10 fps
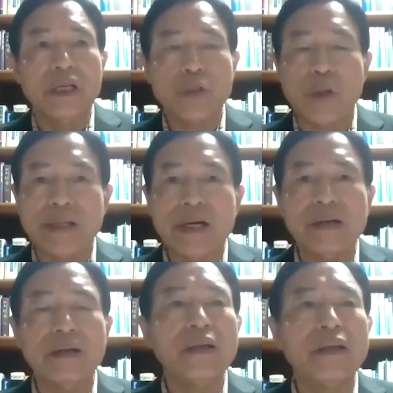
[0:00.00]

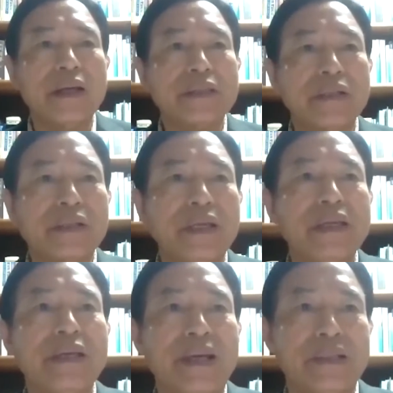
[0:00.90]
China, as a
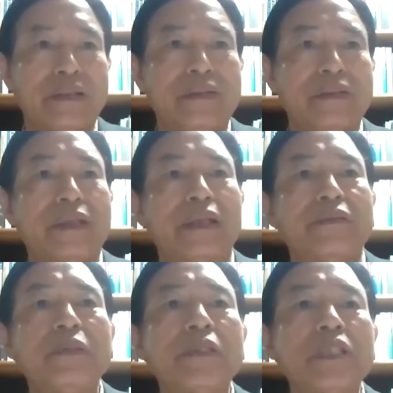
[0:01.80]
key actor
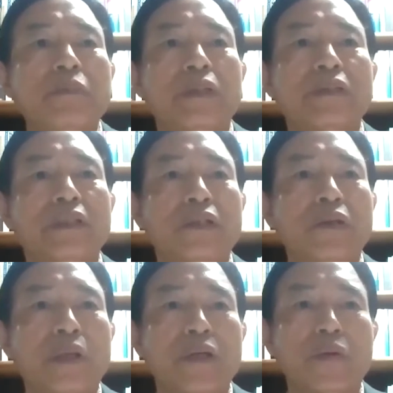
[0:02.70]
and participant in the
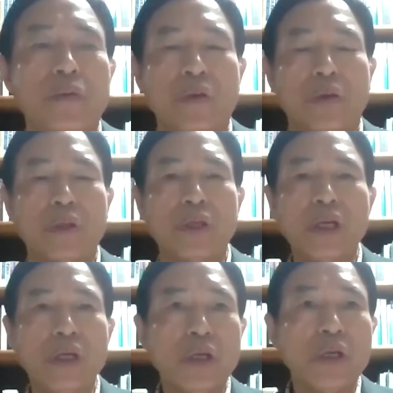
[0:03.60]
Korean War,
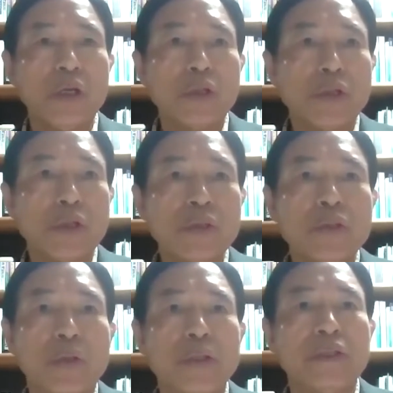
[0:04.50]
should
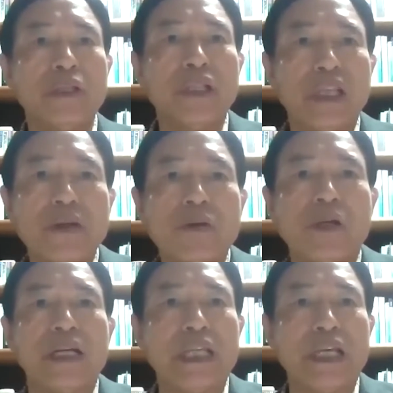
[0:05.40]
join the
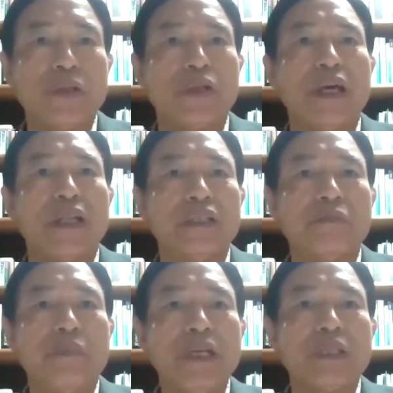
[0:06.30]
denuclearization and the
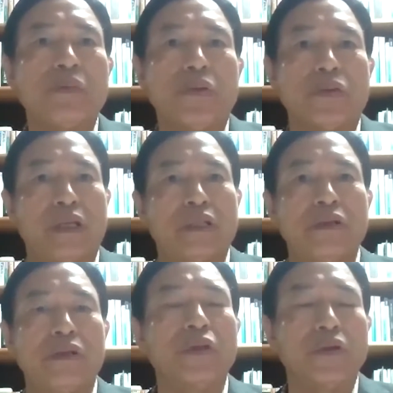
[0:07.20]
peace process
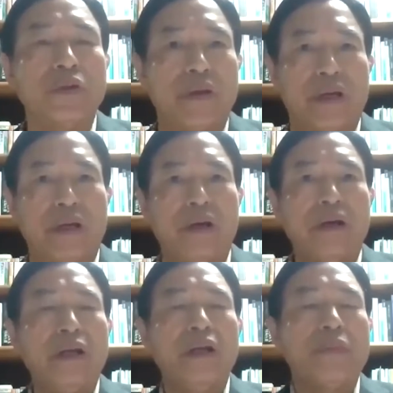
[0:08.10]
on the Korean
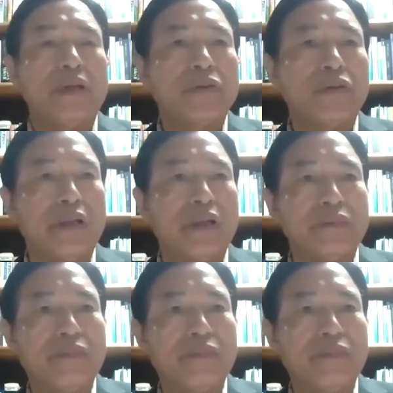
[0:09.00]
Peninsula.